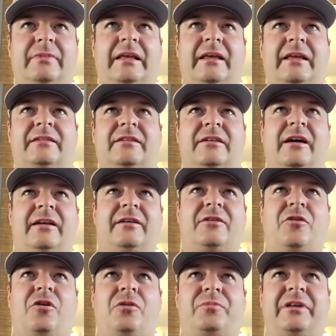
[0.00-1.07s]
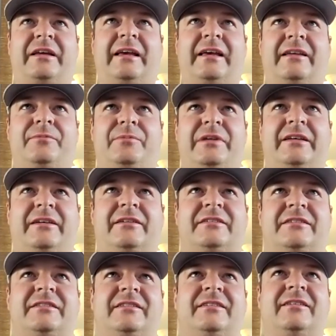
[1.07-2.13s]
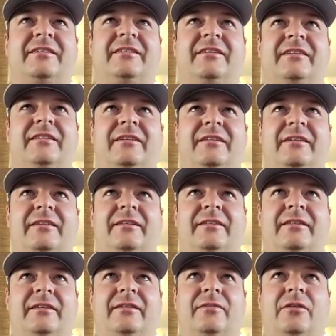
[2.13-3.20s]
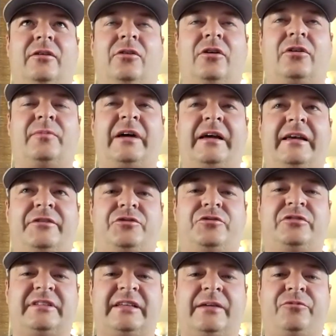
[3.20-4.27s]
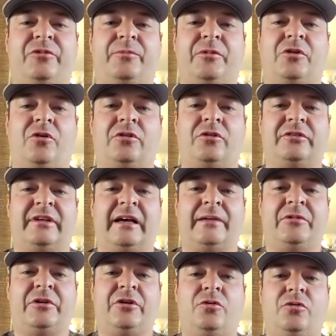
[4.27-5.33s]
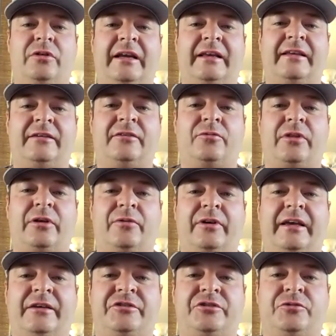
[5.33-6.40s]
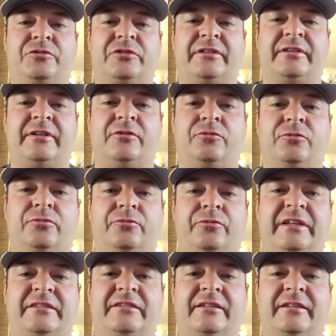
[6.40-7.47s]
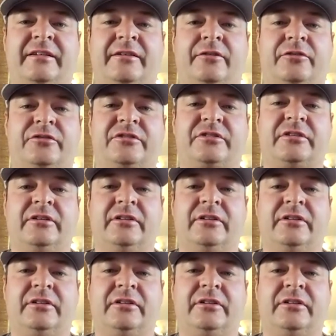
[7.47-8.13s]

it's kind of complicated because a lot of my issues stem from a long time ago, and I didn't know they were issues until recent years.